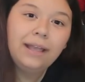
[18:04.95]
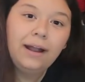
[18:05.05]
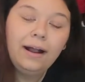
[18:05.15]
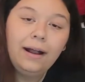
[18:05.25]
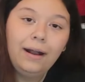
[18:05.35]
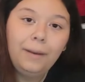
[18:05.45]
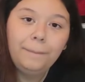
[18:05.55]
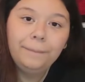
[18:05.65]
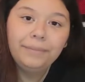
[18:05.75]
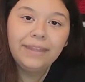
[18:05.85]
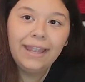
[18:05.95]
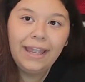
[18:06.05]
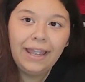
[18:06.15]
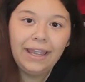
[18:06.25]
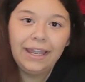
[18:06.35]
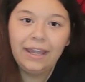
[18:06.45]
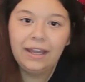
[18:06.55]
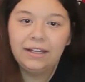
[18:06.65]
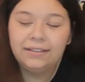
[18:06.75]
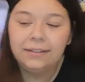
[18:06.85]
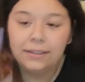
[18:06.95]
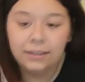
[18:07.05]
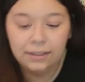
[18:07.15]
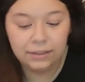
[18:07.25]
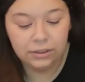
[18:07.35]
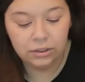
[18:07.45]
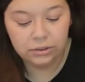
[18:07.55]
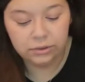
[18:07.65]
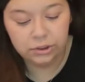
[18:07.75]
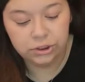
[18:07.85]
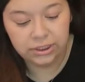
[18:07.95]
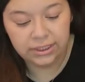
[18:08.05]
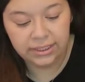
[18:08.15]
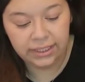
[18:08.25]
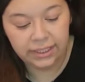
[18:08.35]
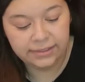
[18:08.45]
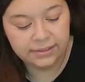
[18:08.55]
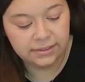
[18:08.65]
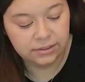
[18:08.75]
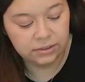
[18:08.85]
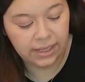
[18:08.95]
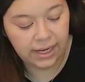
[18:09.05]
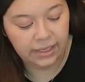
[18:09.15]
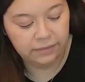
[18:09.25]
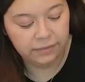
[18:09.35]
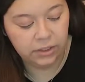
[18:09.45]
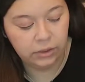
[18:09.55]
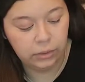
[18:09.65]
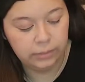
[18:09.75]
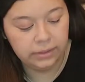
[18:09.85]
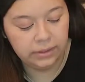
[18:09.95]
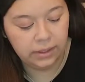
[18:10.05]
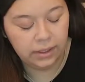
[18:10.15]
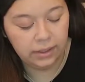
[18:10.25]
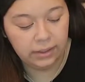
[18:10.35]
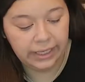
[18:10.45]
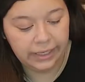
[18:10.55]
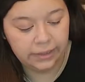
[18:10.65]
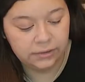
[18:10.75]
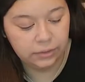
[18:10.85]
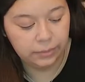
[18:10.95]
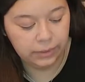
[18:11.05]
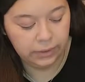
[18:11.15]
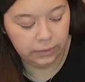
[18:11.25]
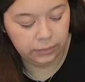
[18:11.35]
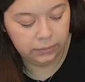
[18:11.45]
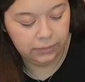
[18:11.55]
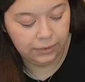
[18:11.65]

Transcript: and she is kind of cute, but not like super cute.